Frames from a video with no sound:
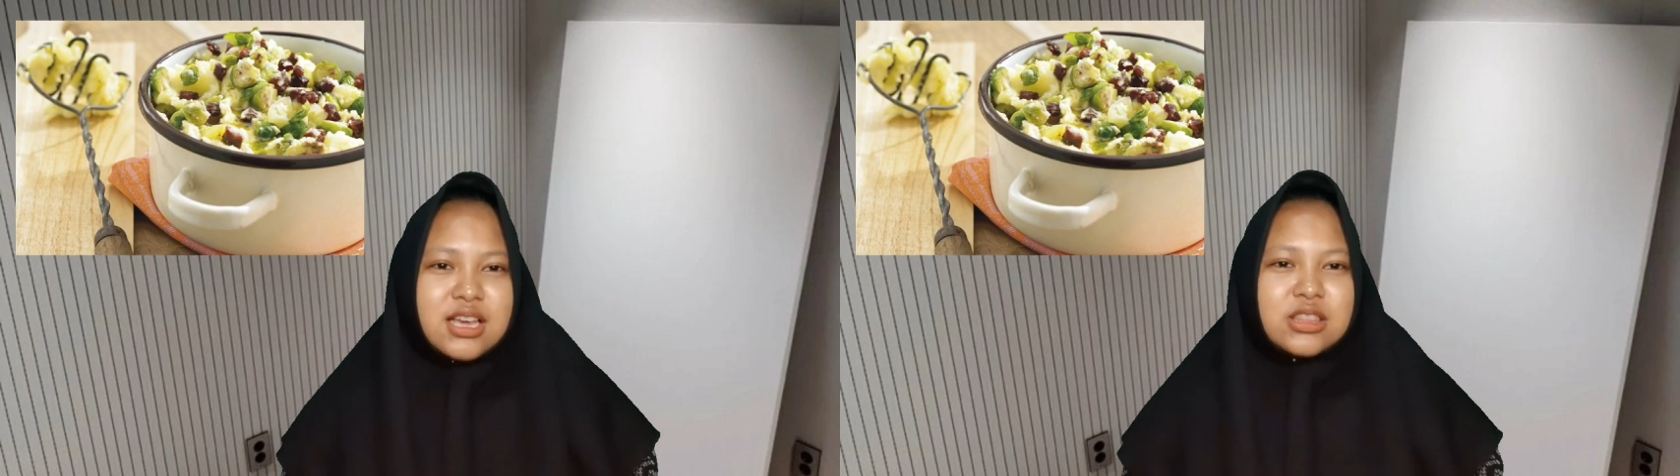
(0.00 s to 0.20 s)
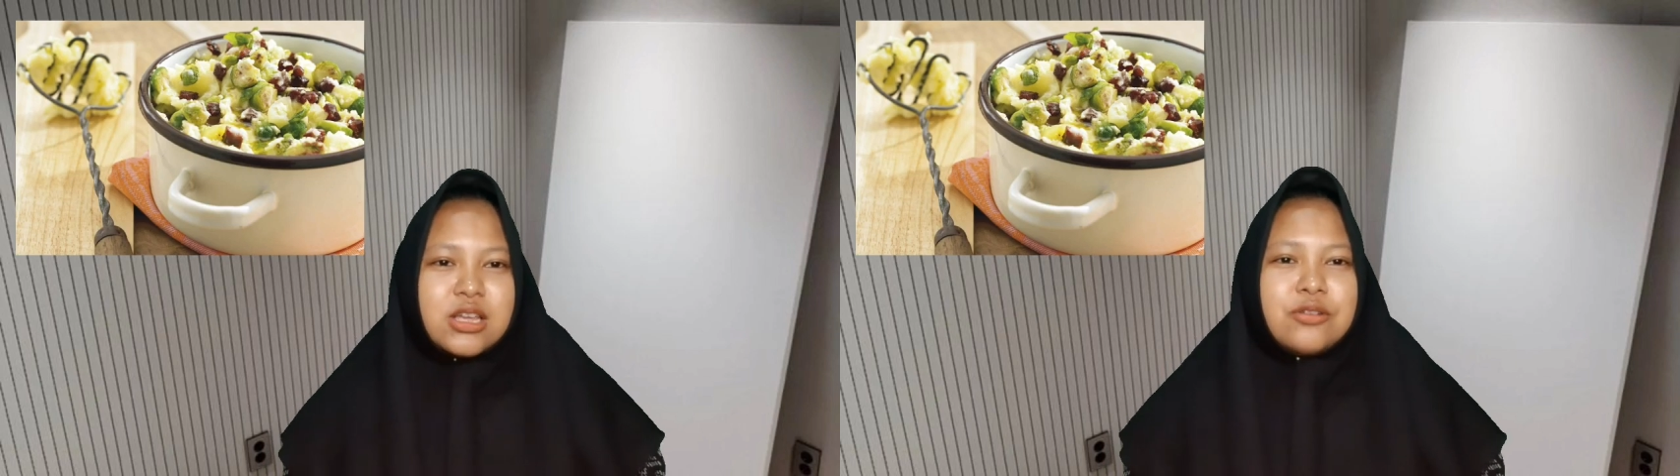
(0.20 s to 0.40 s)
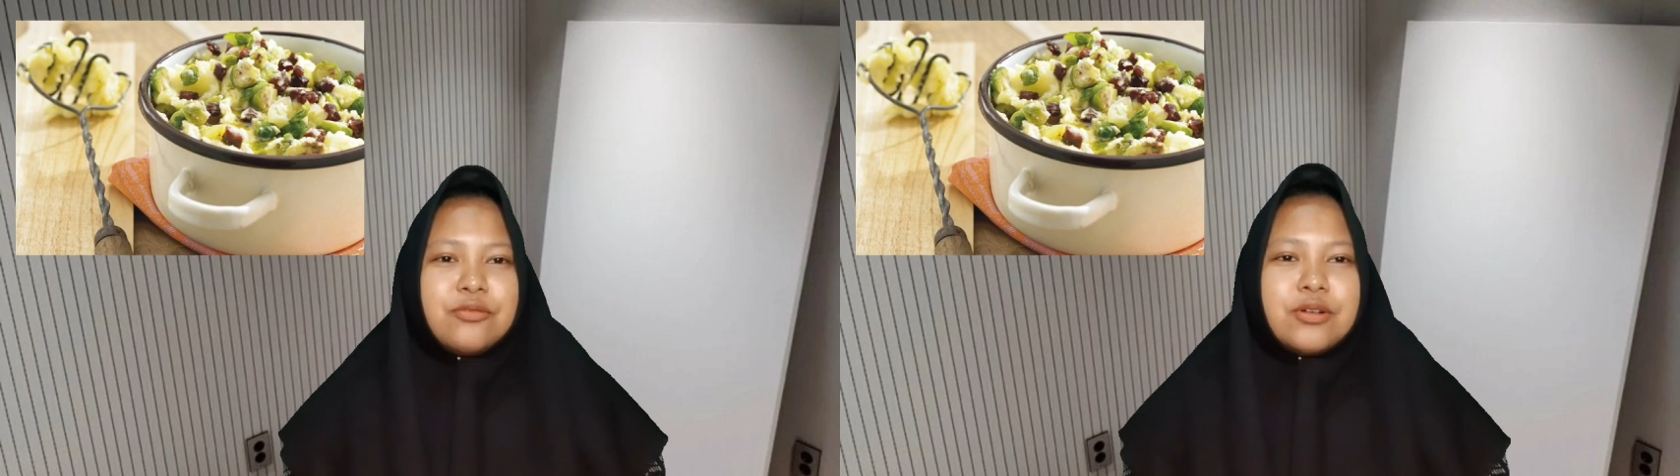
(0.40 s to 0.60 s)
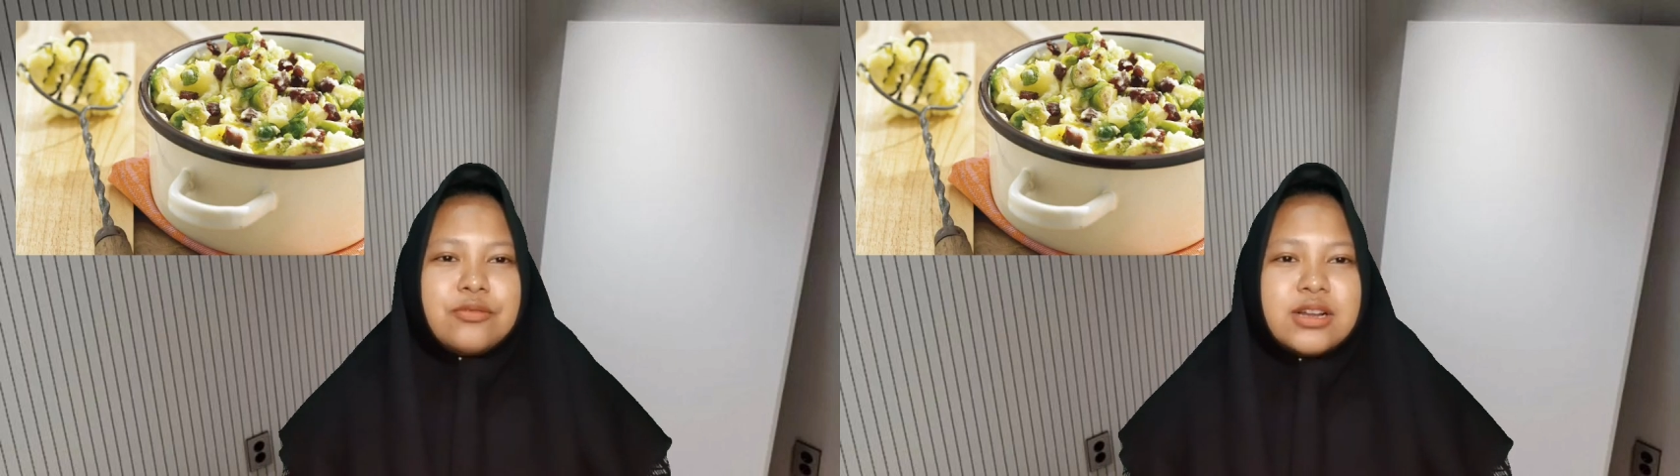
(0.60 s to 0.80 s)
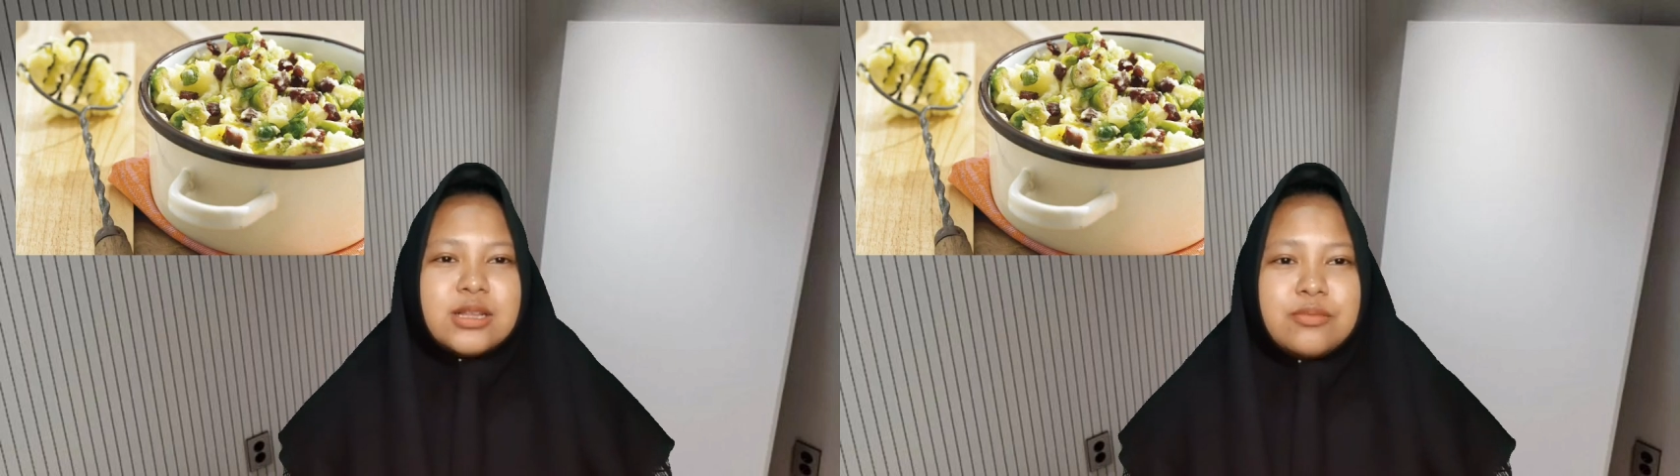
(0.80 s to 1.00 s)
Their
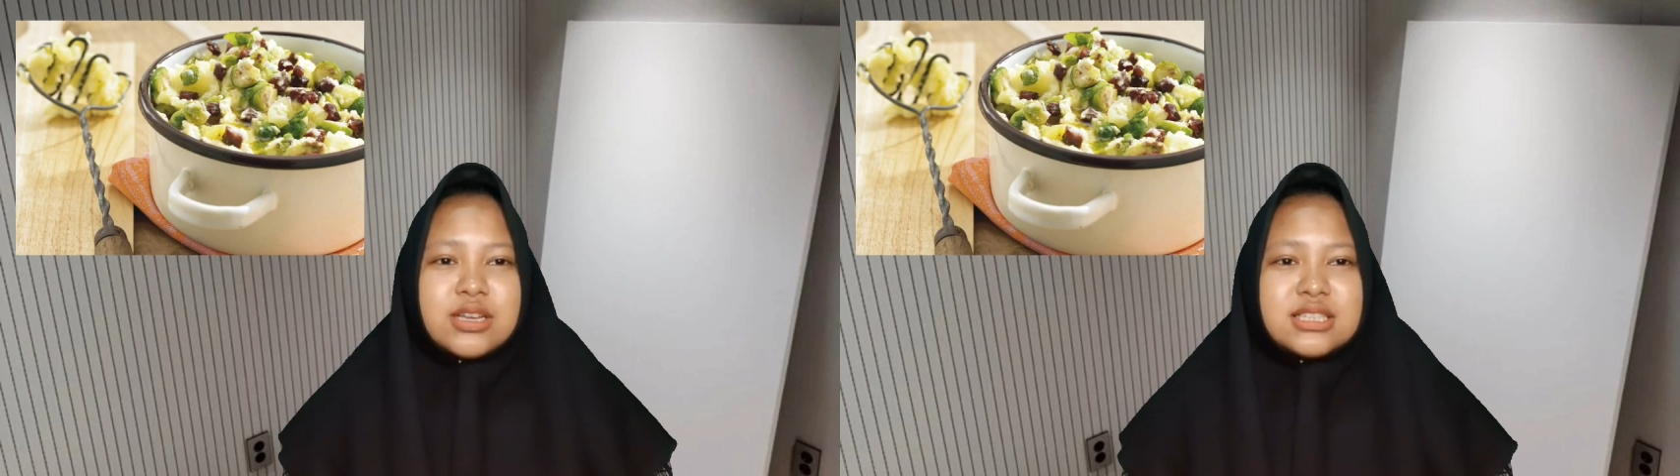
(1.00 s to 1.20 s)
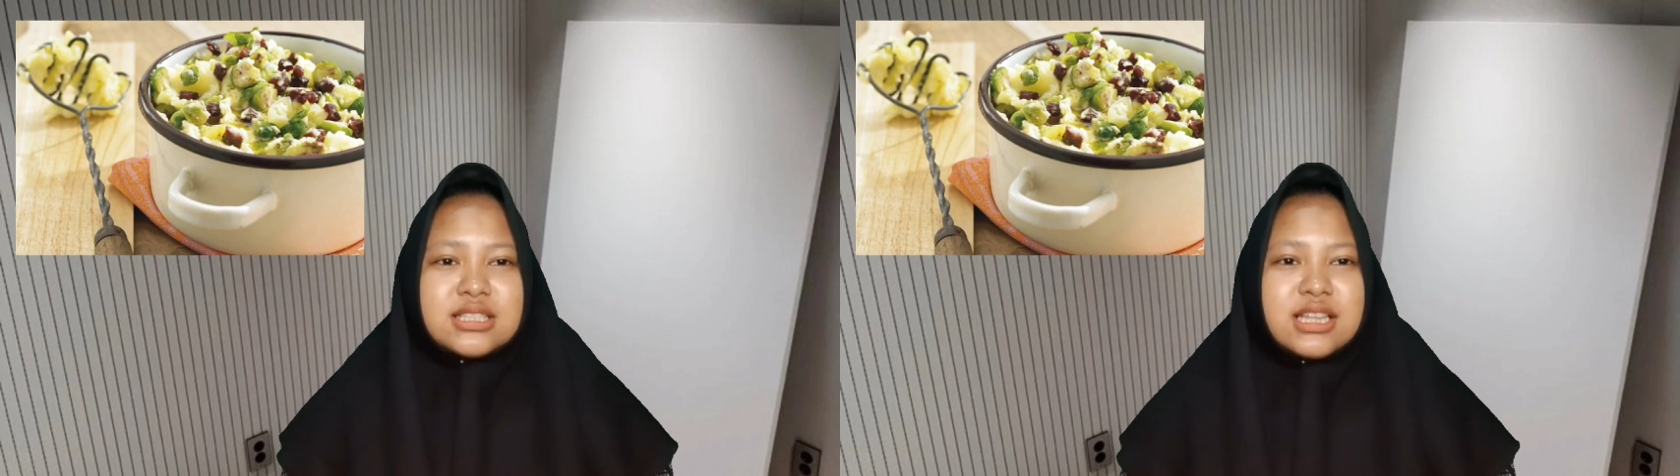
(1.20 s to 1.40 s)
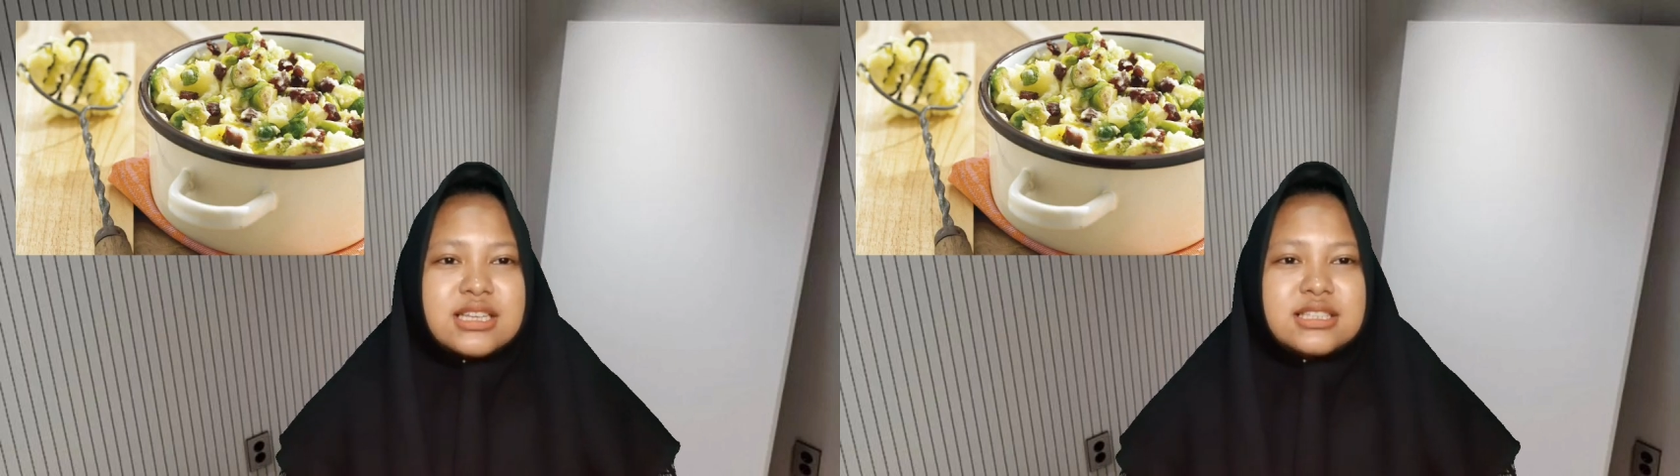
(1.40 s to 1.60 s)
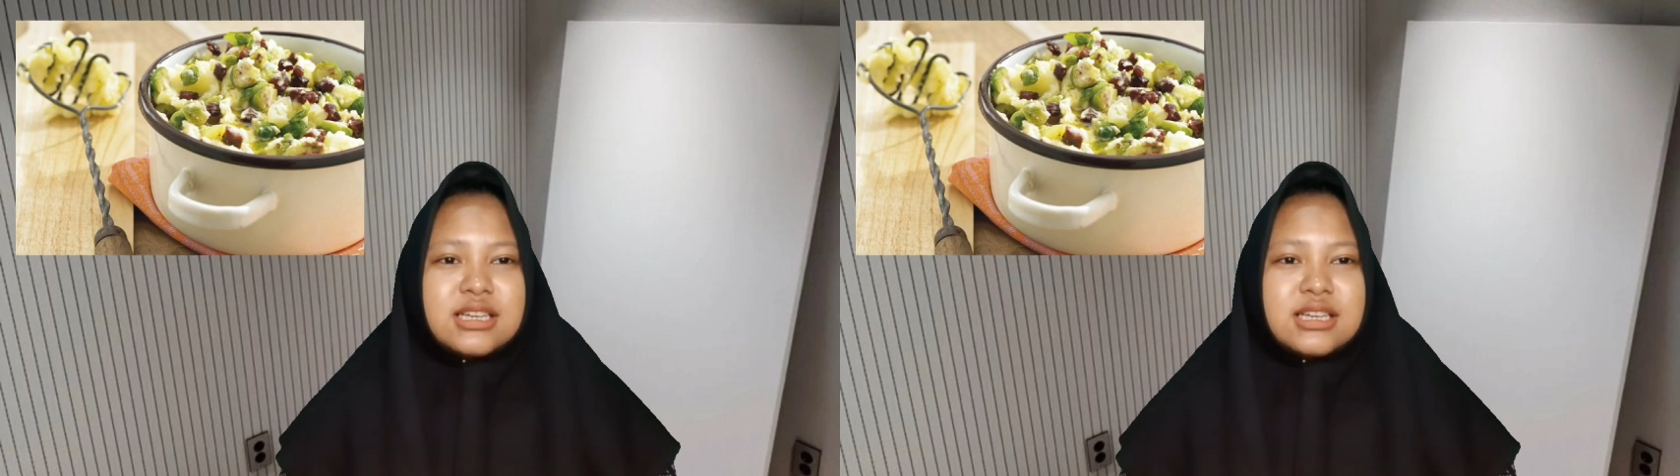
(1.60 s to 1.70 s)
favorite mix dish